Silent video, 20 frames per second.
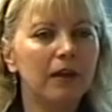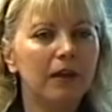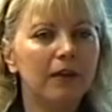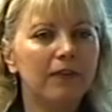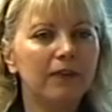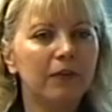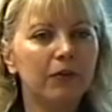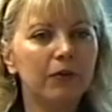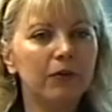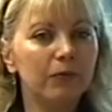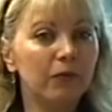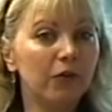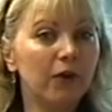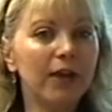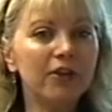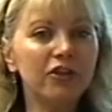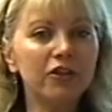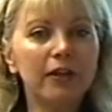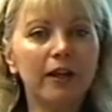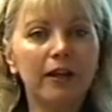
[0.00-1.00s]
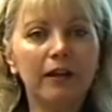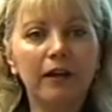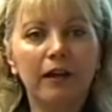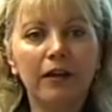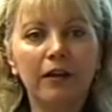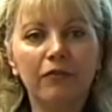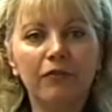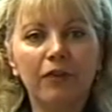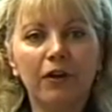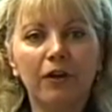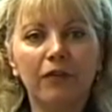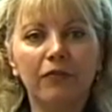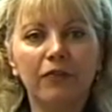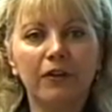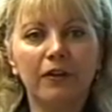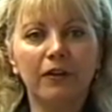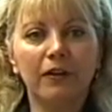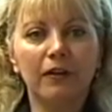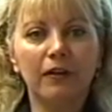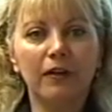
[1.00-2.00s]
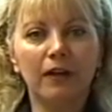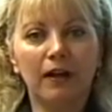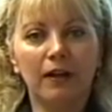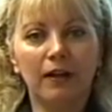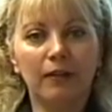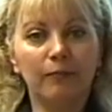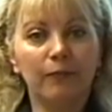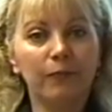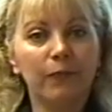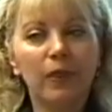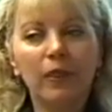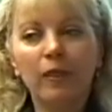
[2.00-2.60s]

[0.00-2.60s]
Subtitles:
So gradually I got involved in